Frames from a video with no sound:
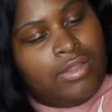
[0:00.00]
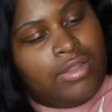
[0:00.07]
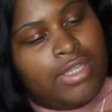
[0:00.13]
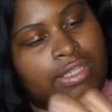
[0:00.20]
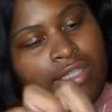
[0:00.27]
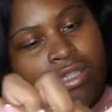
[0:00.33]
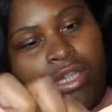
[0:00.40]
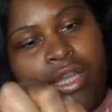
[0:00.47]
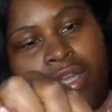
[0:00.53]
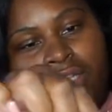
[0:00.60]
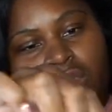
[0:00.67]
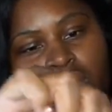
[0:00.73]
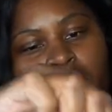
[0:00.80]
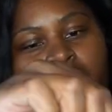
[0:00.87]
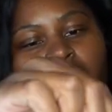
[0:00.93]
this
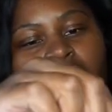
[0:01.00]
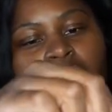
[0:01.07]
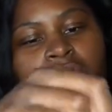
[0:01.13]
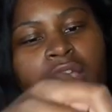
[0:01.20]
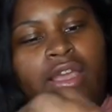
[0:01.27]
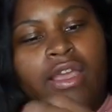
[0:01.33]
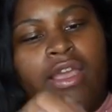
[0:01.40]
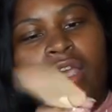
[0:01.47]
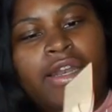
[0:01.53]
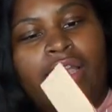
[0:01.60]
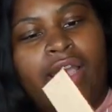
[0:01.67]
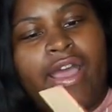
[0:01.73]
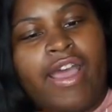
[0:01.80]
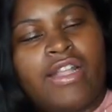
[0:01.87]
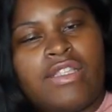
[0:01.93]
luggage tag, and
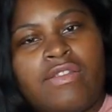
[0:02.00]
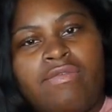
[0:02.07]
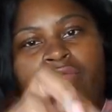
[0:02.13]
I had